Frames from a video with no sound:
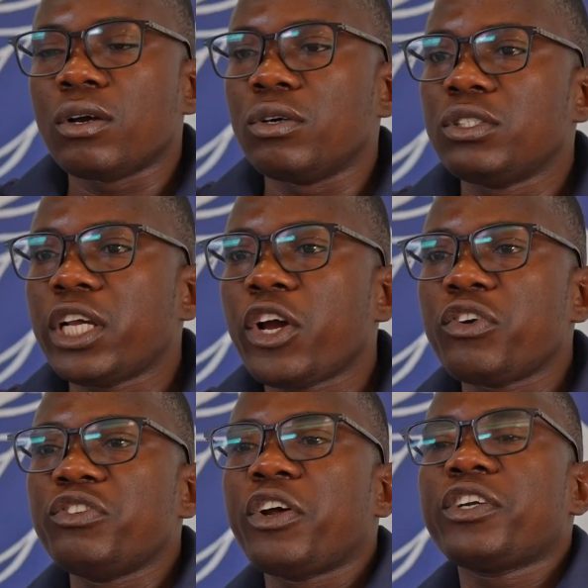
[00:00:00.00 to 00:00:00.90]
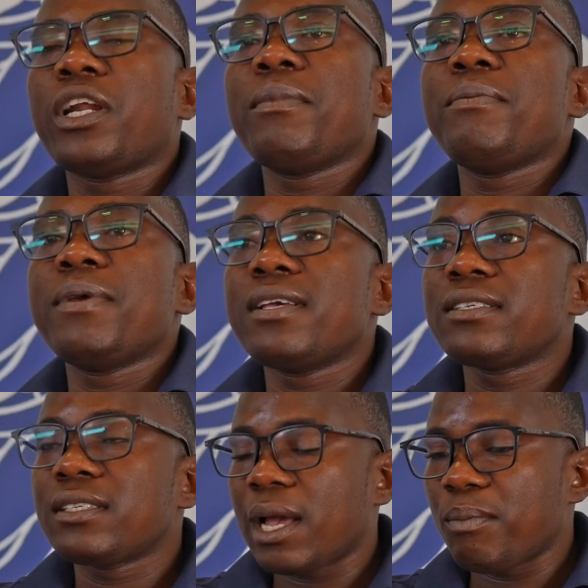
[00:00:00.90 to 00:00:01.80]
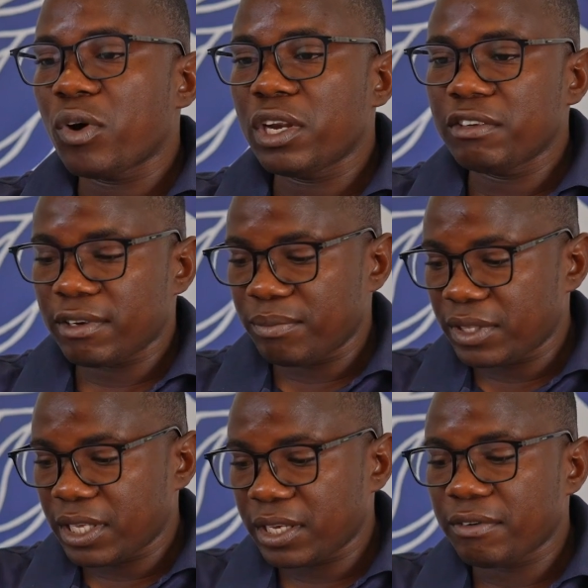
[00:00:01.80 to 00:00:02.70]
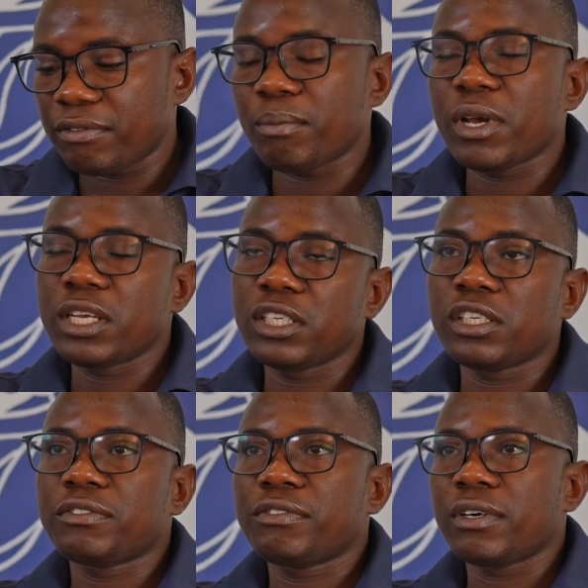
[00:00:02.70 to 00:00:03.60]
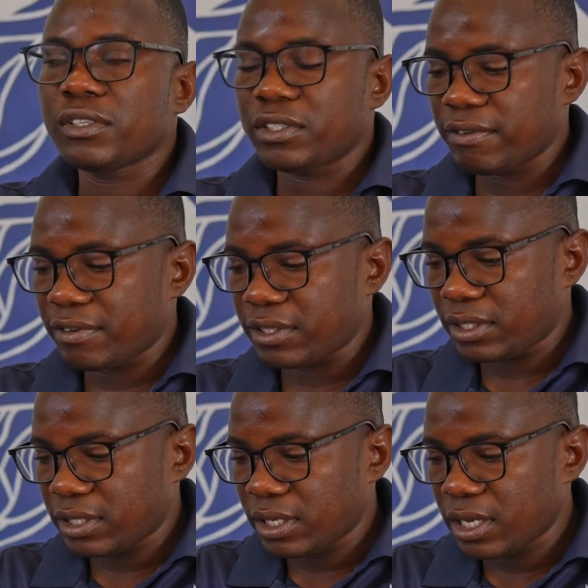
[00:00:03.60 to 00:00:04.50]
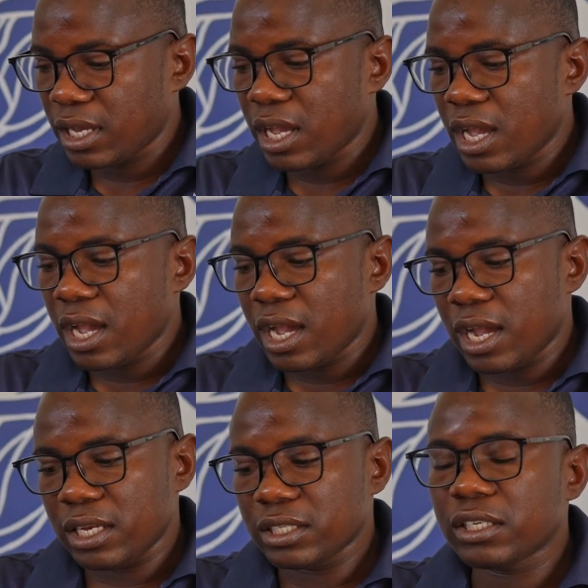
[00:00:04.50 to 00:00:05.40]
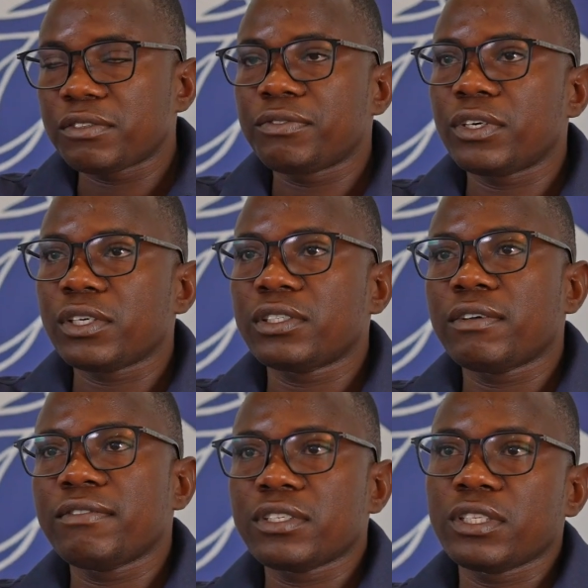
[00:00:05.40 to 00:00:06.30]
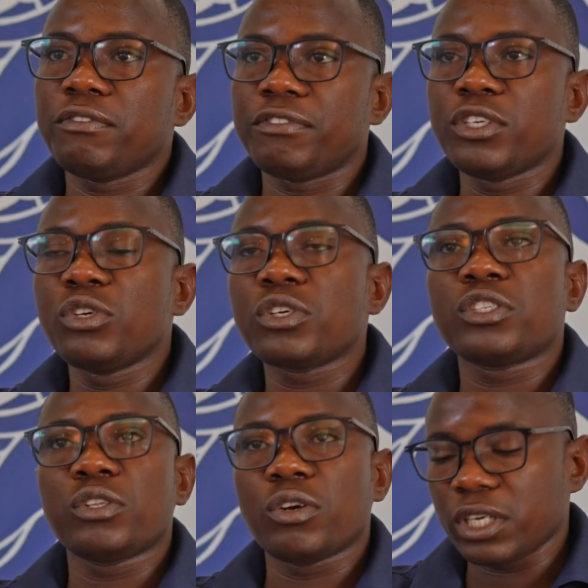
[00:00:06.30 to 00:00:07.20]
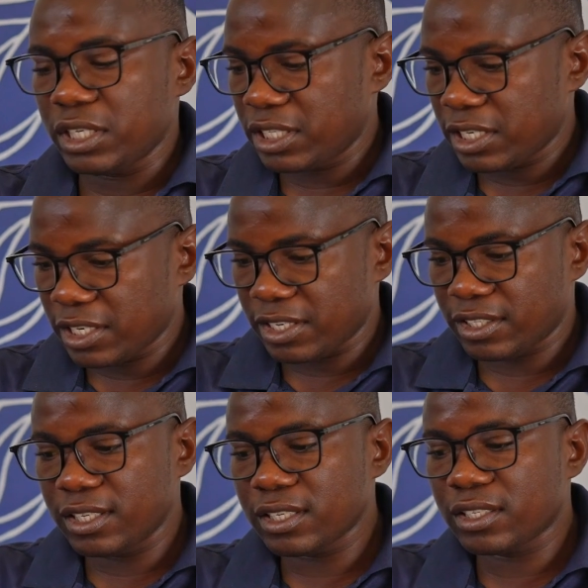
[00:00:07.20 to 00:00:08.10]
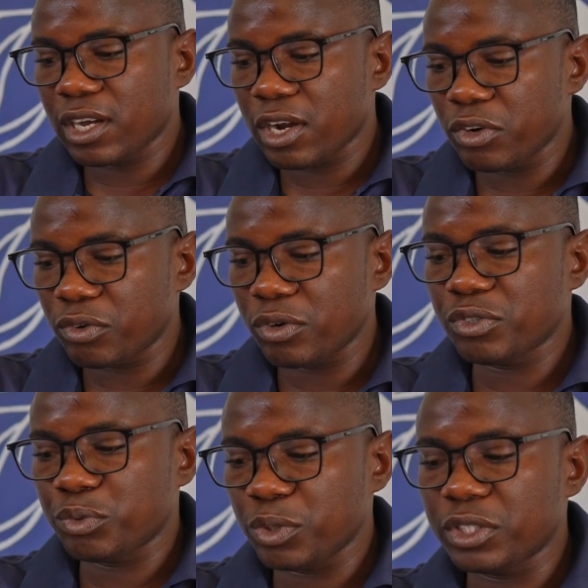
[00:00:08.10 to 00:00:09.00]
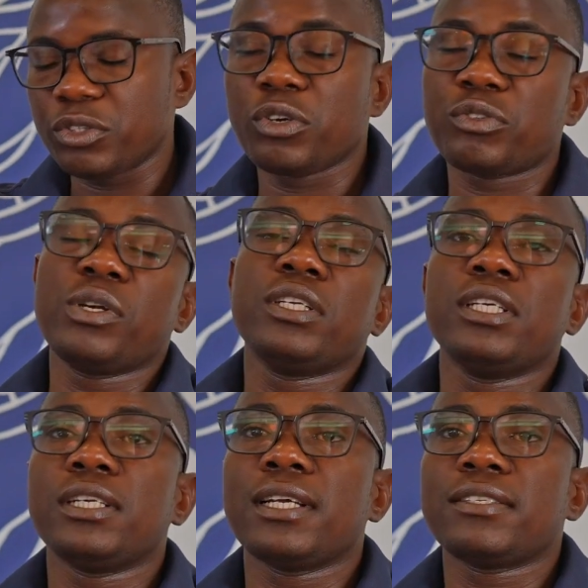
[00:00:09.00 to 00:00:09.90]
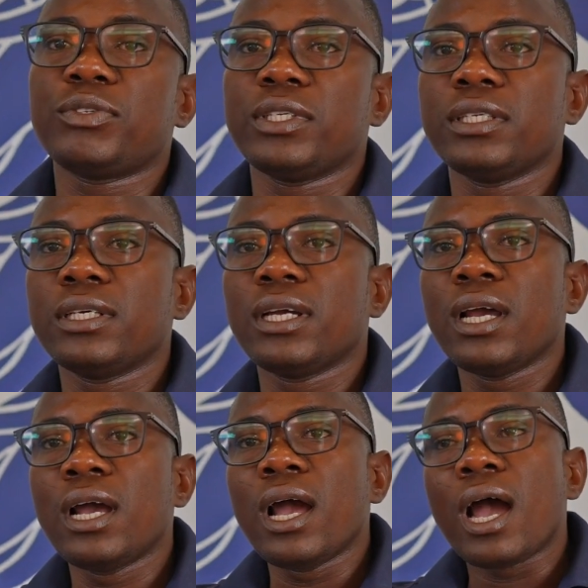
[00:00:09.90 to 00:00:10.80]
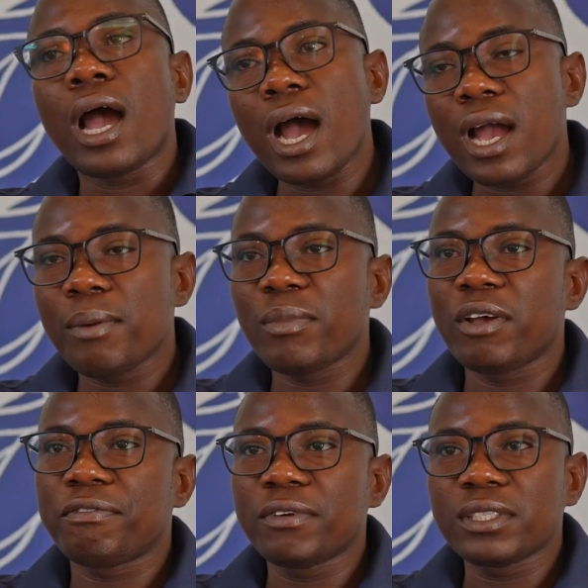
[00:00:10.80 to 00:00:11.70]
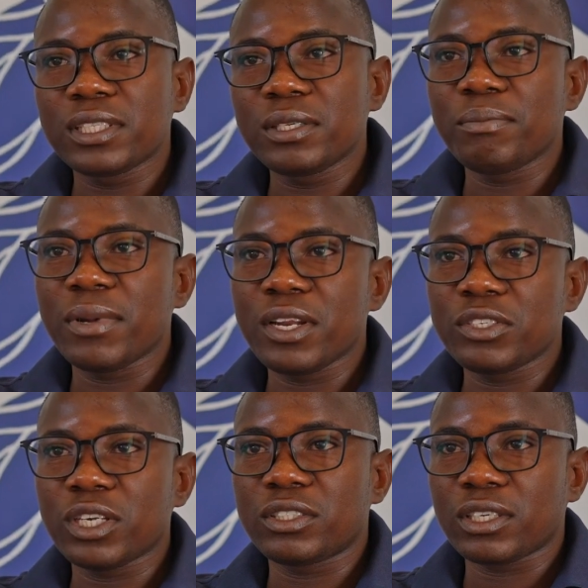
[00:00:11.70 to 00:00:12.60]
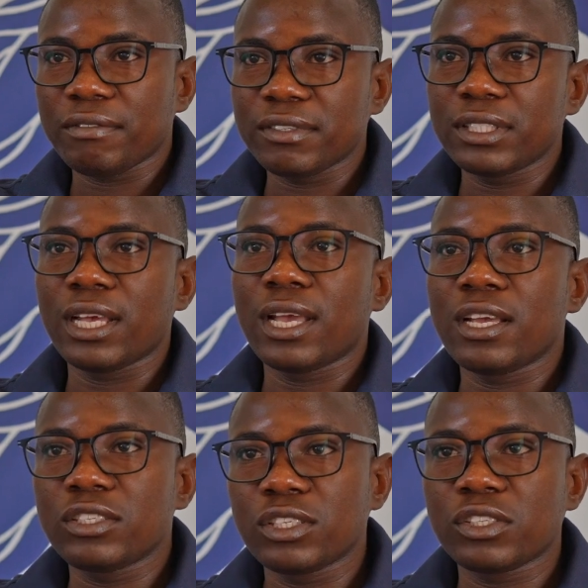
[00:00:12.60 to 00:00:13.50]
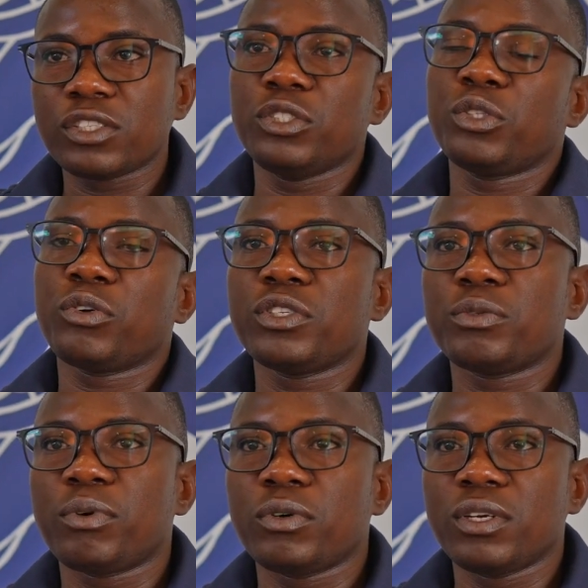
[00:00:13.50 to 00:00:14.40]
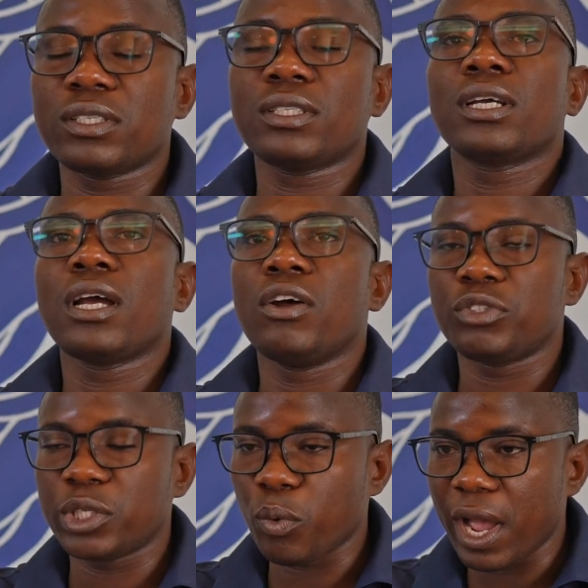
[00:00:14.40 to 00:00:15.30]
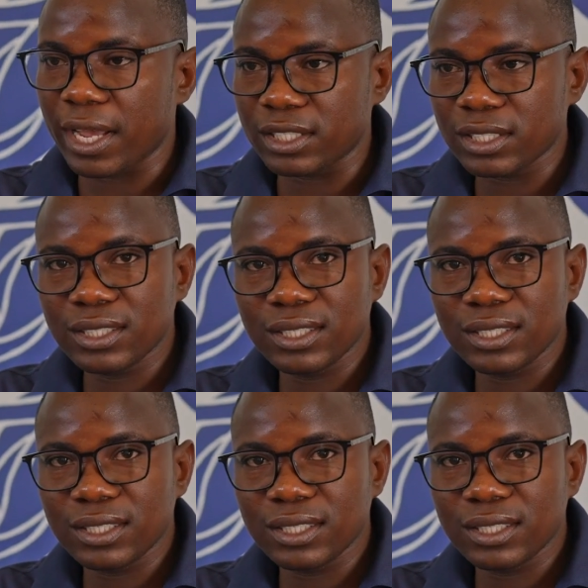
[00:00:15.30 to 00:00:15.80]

Good day, ordinary Namibians. I'm Oliver Mutenge from Angels Funeral Service. Angels Funeral Service in Windhoek is located in 6 Carlo Road Street, Run Industry. I am a field team manager driving the Angels Insurance products countrywide.